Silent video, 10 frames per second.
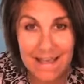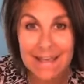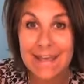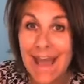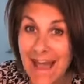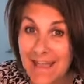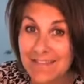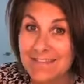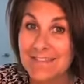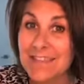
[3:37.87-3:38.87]
not
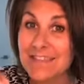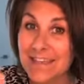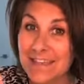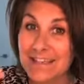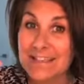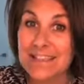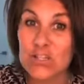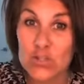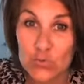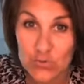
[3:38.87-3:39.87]
the things
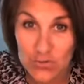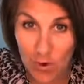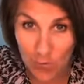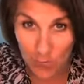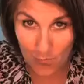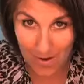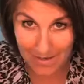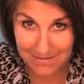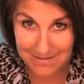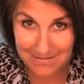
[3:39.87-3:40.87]
that you don't
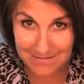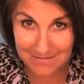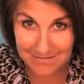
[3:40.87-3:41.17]
want.